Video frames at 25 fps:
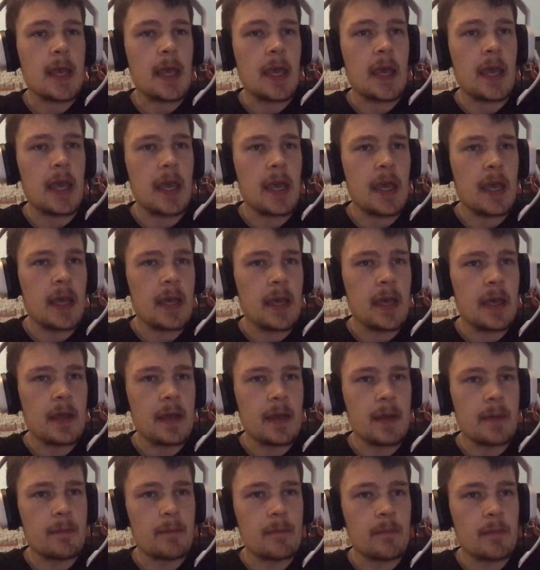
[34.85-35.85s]

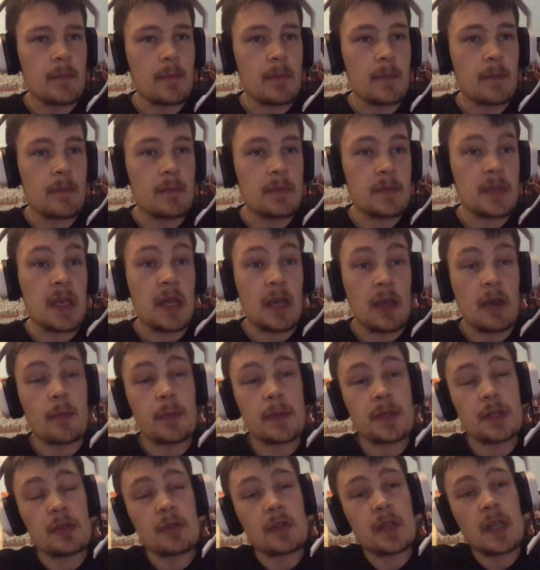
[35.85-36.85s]
I'll be
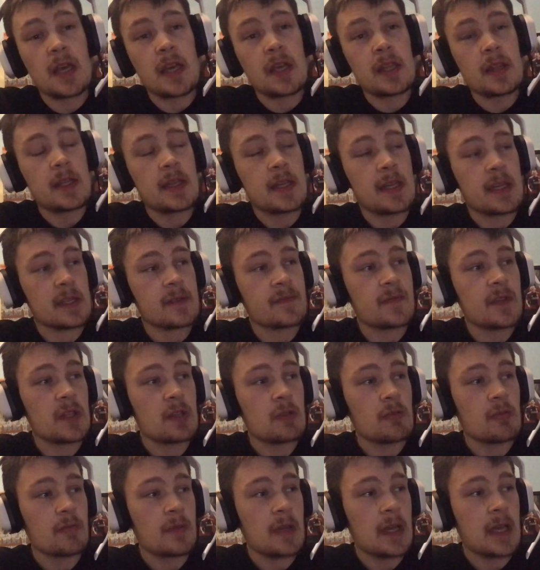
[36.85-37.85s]
doing that in the next
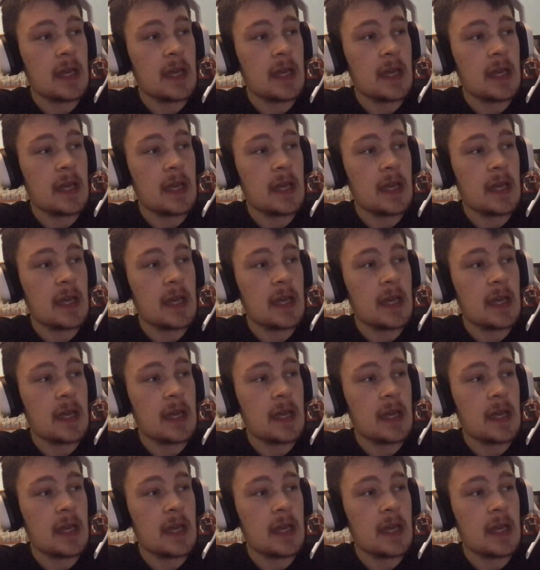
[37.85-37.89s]
video.